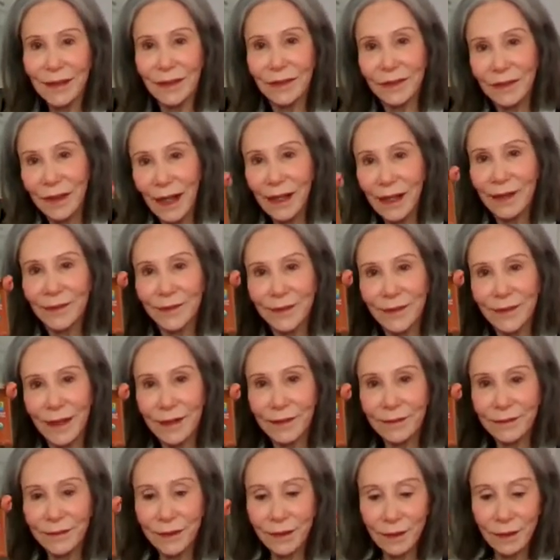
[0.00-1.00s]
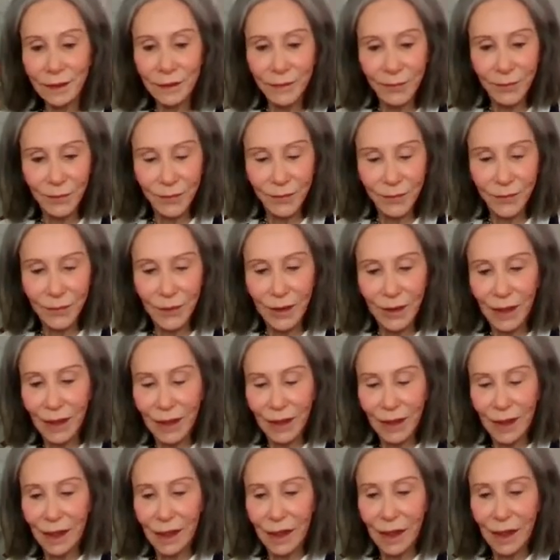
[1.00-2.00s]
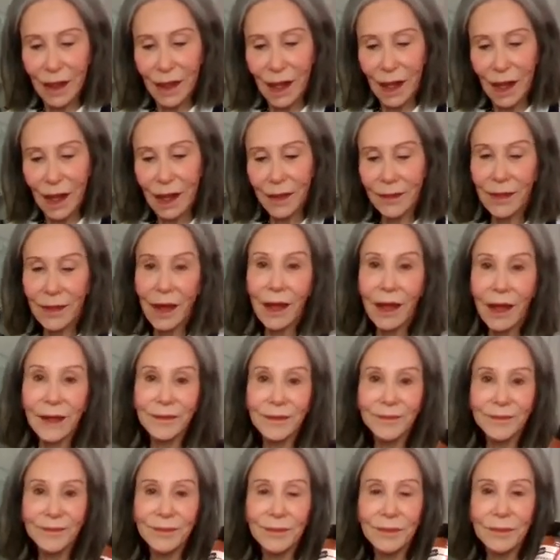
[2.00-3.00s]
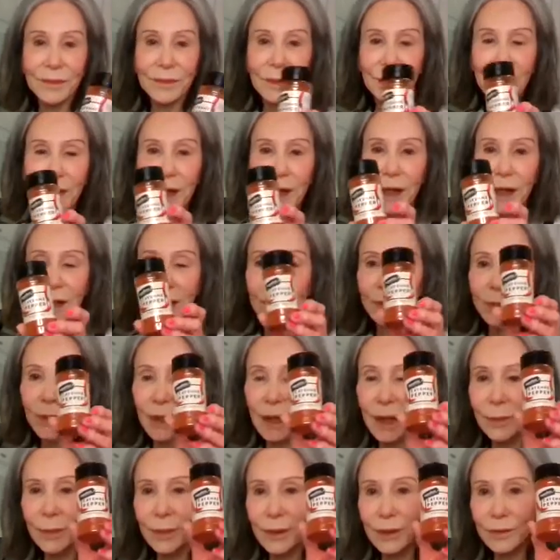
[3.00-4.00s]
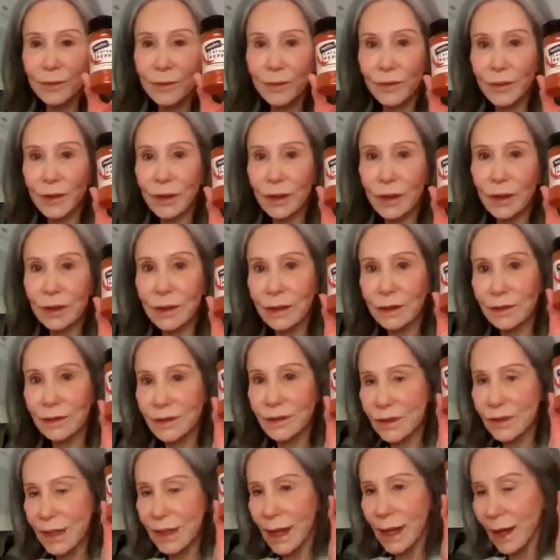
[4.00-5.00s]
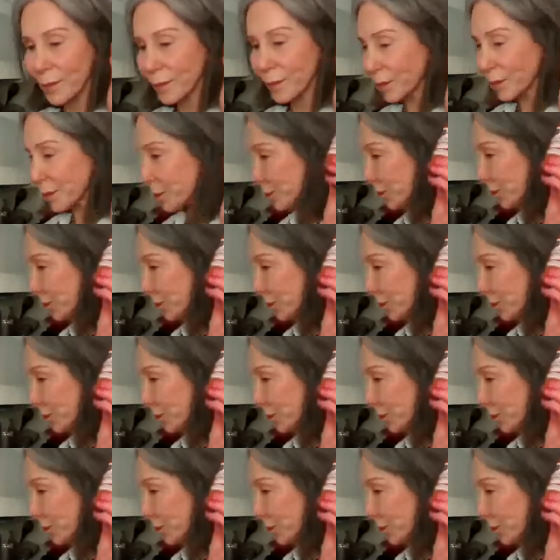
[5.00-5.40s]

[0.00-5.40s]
A lot of flavor. And then cayenne pepper for a little zap.